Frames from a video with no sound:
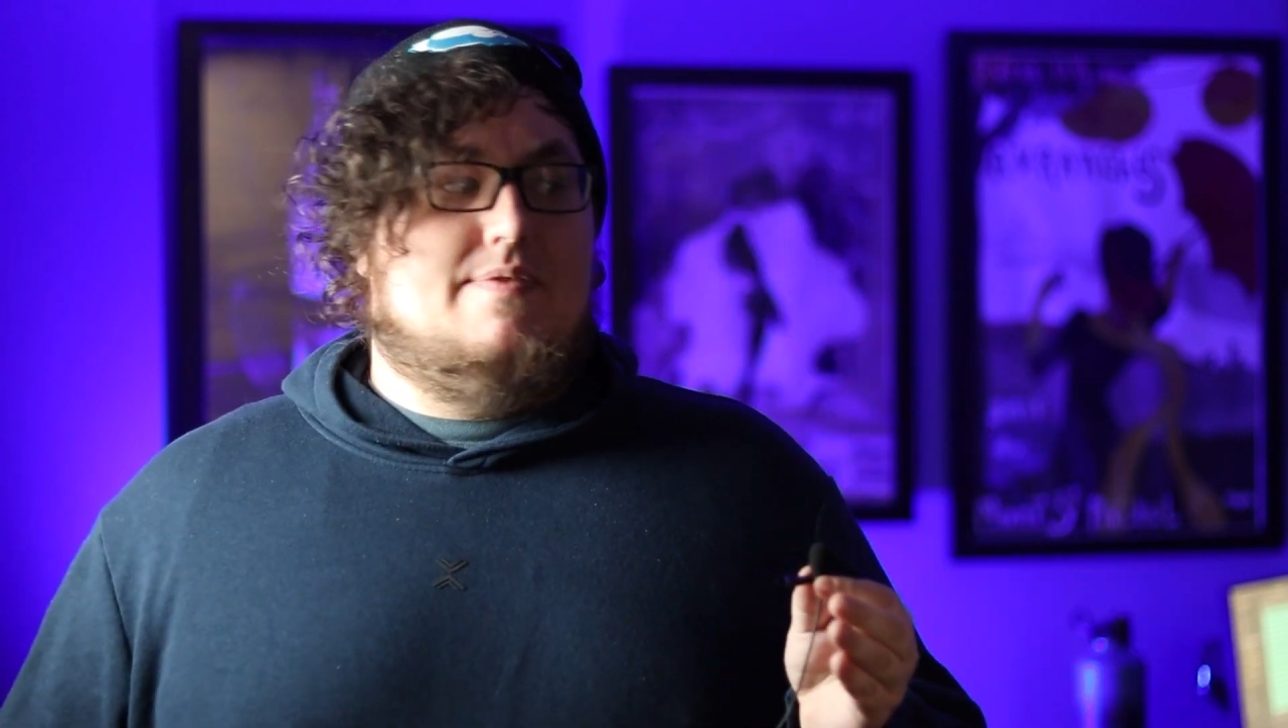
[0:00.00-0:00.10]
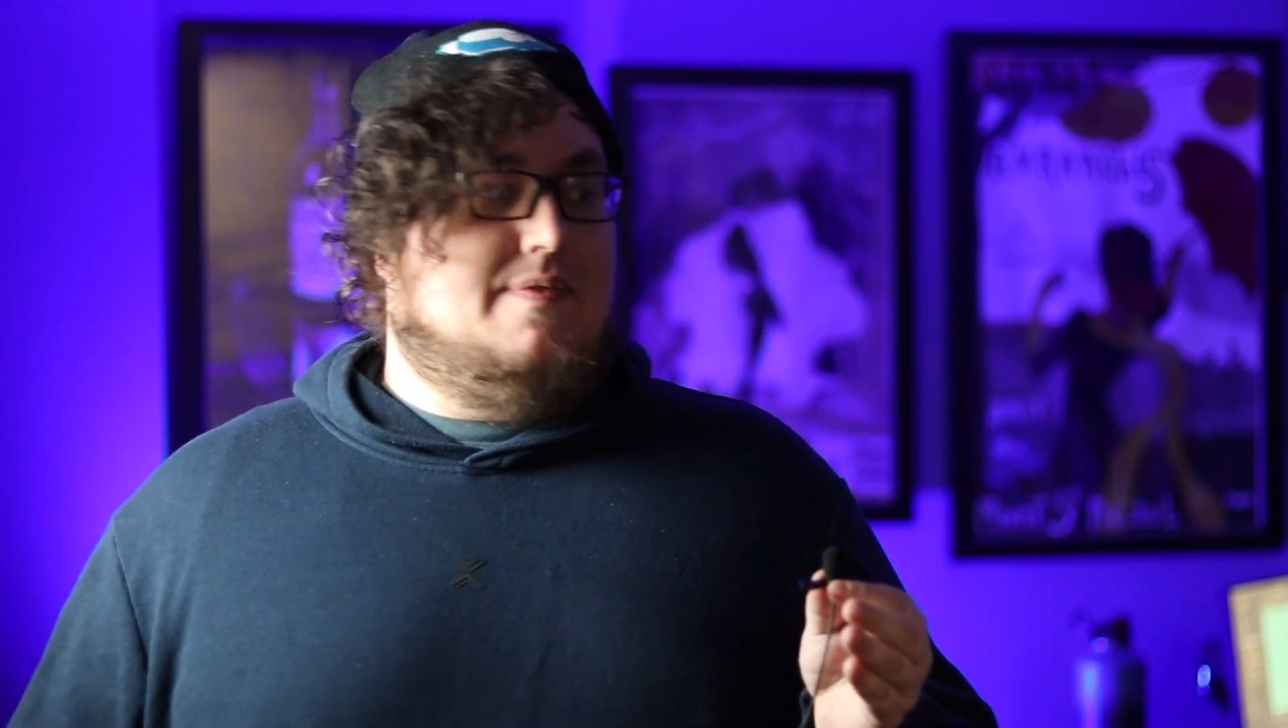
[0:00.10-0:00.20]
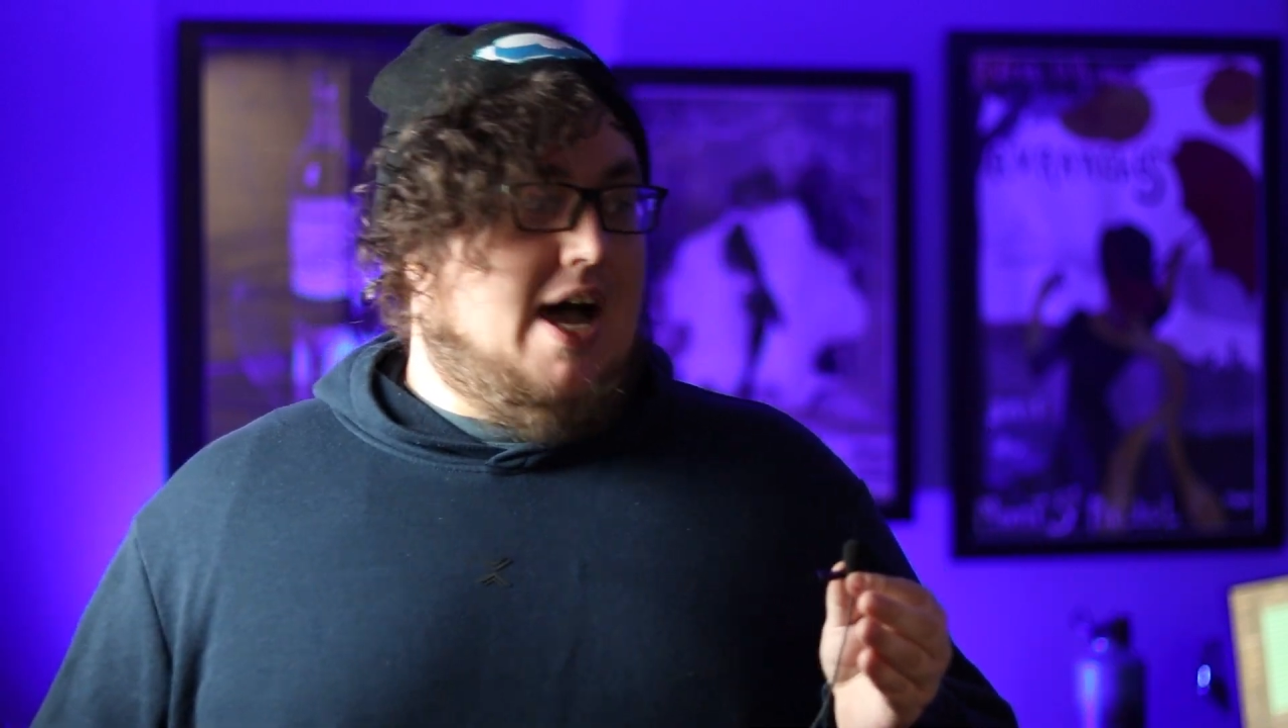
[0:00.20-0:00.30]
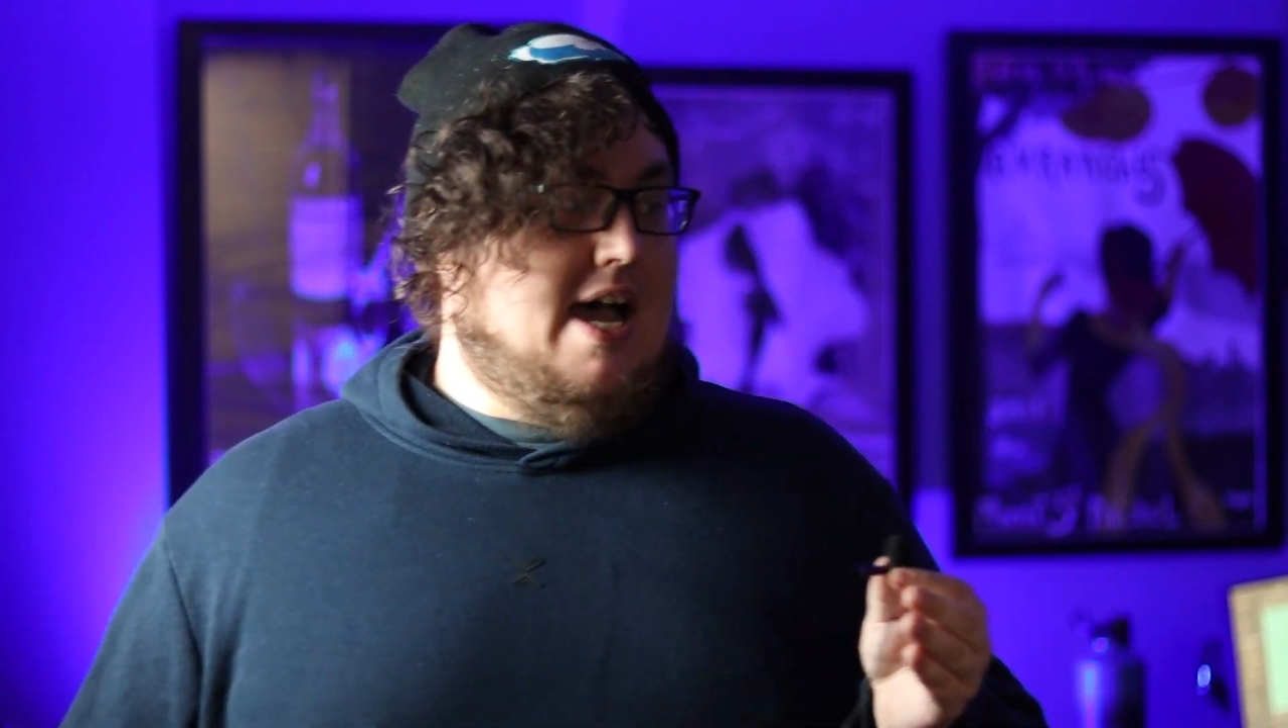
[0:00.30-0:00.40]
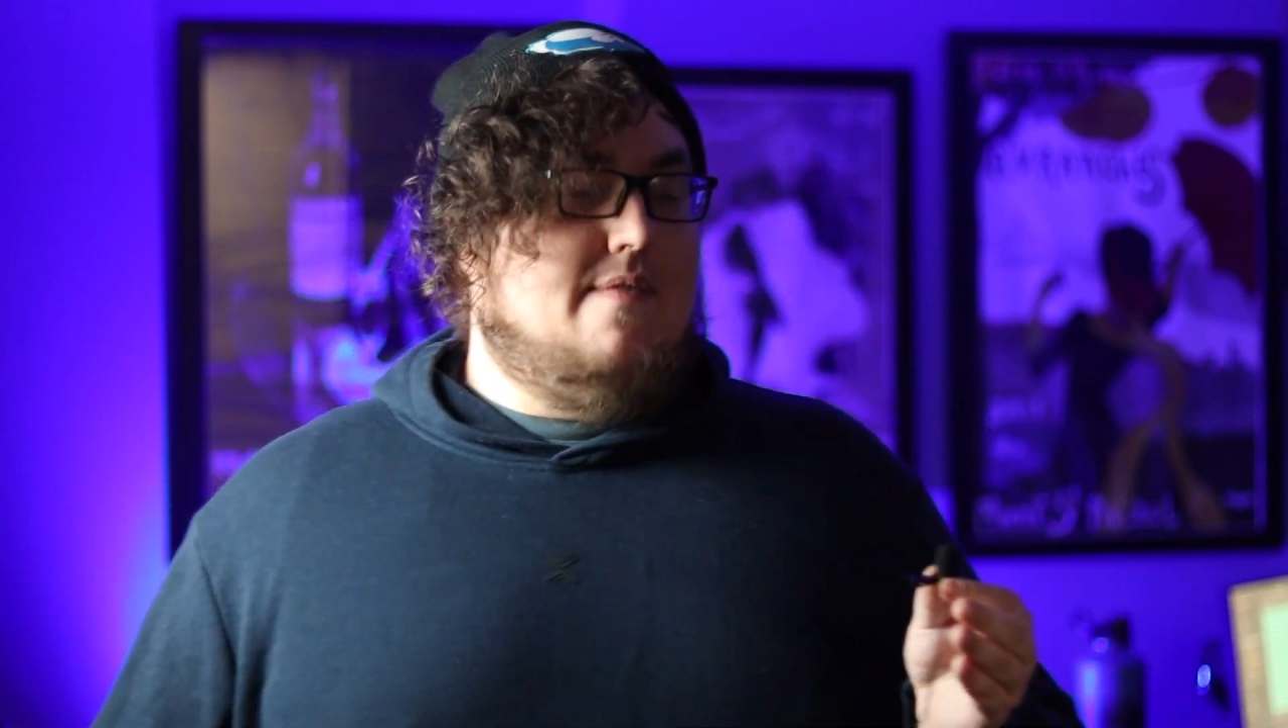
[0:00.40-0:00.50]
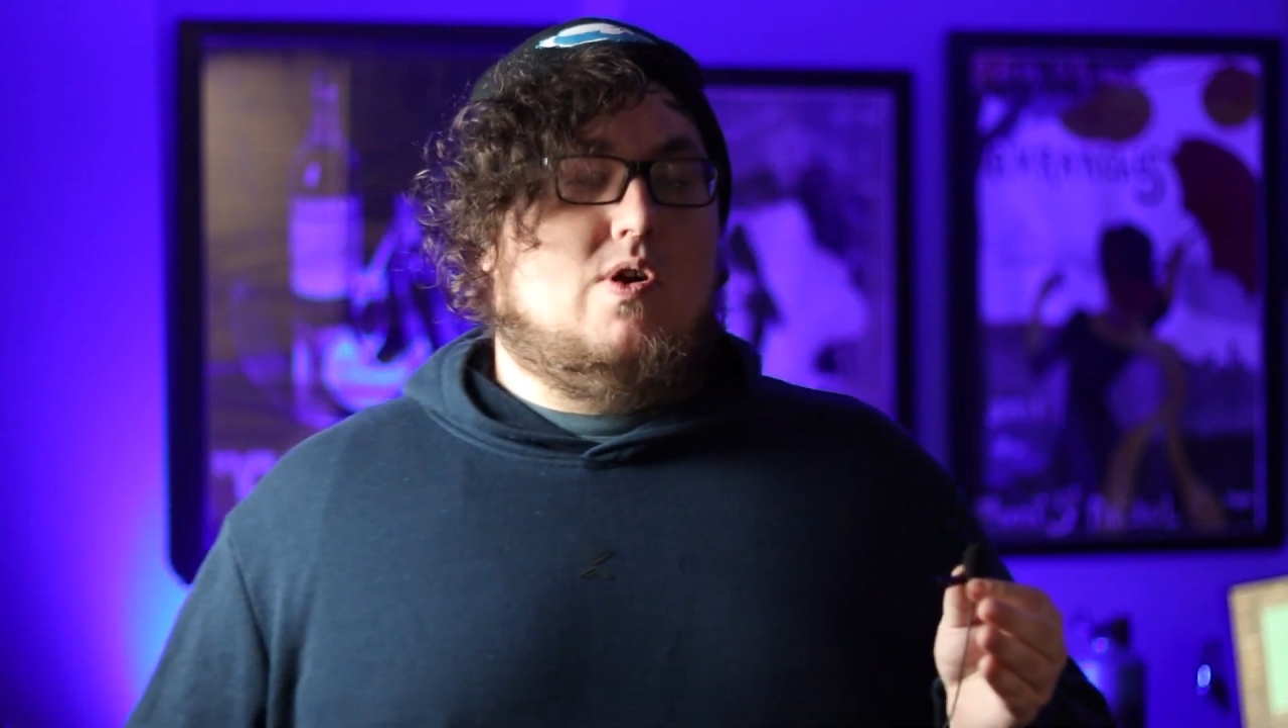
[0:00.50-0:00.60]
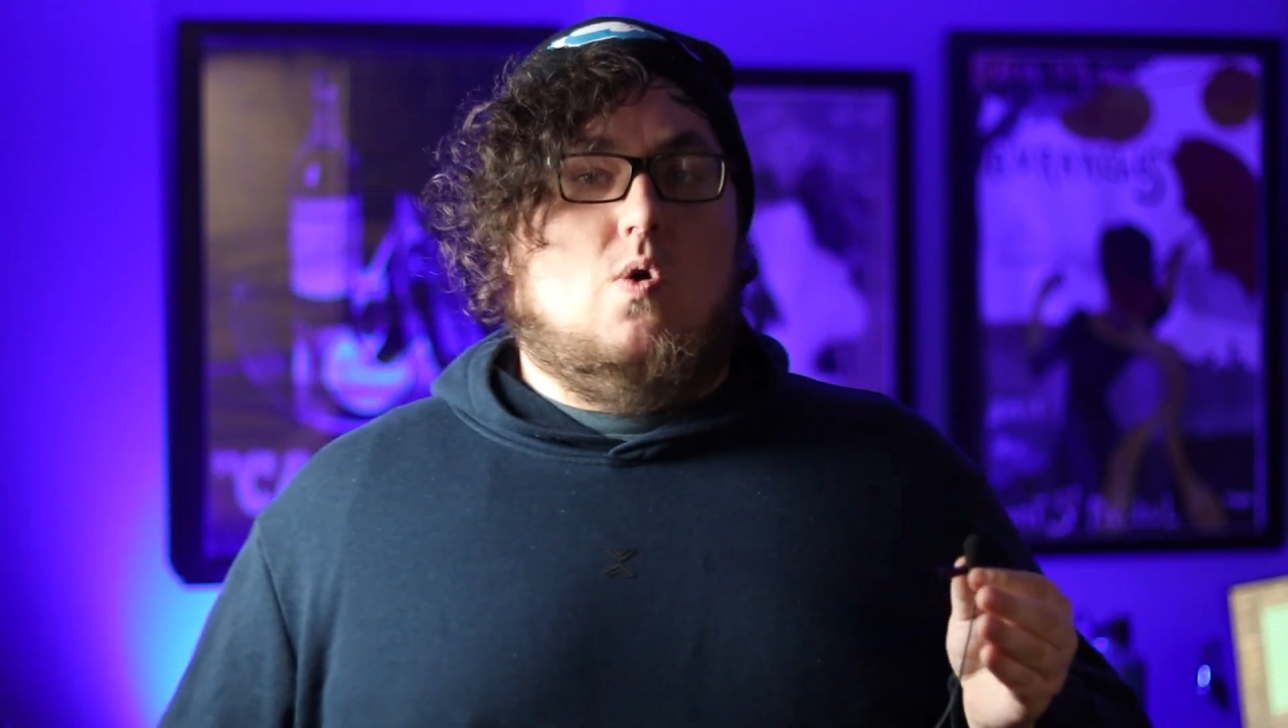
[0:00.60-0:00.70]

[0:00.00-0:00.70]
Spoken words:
5